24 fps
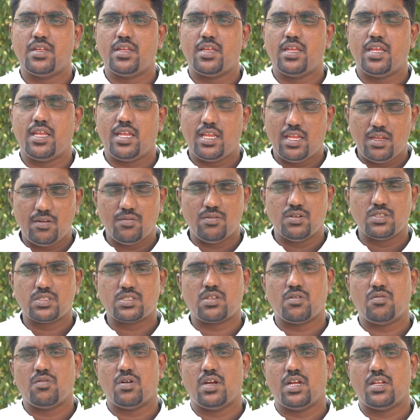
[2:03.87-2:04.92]
he was
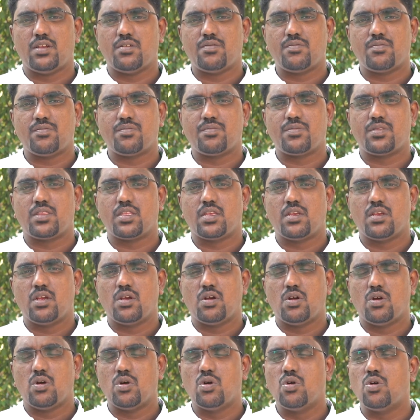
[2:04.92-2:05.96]
the one
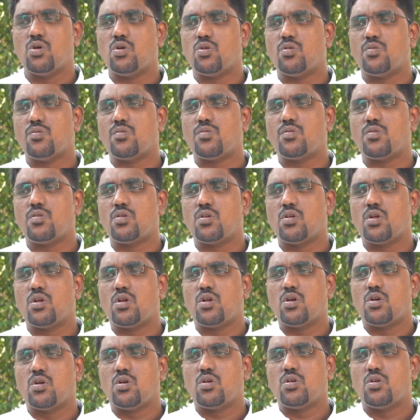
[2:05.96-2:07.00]
who
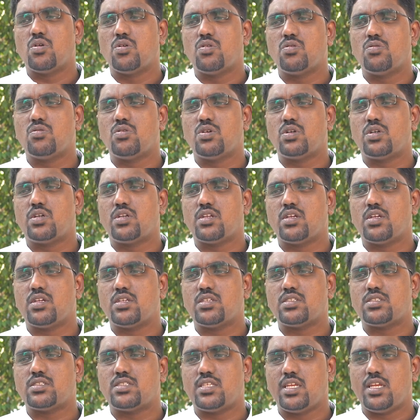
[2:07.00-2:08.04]
would
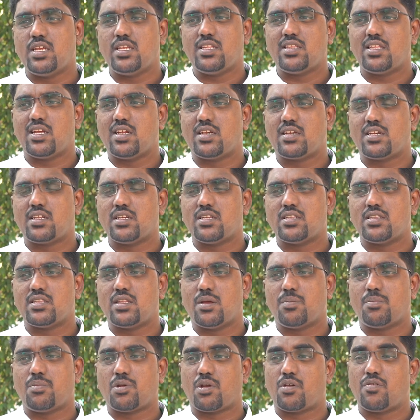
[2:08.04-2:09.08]
see that
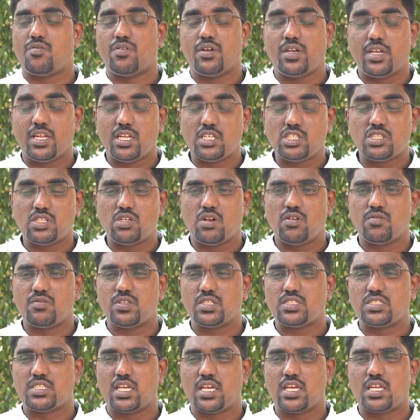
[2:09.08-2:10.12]
the profanation of the
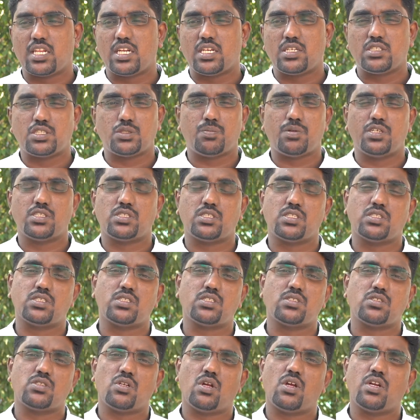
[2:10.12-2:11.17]
sacred species
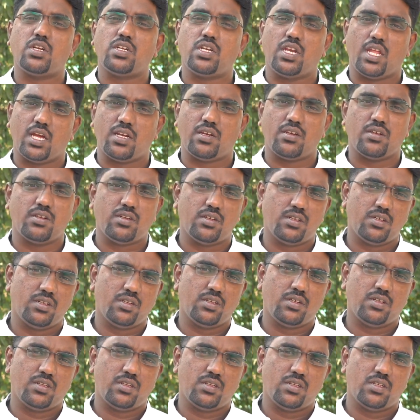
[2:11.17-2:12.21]
is not done.
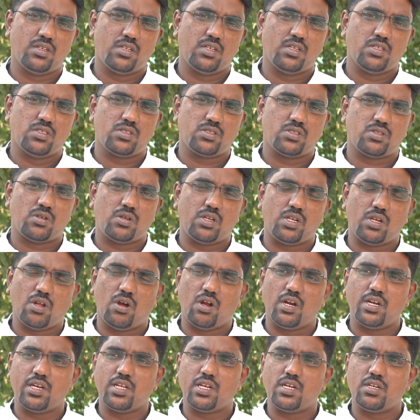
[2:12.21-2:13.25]
So in
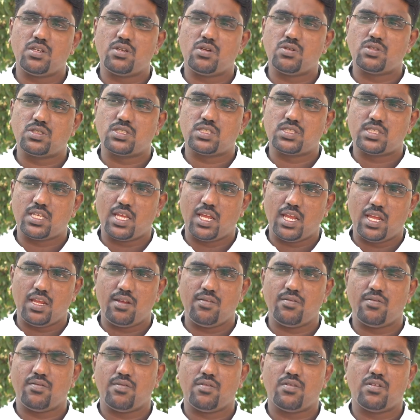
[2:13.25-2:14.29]
order to
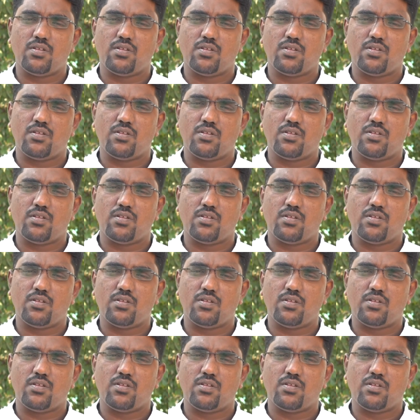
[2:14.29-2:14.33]
save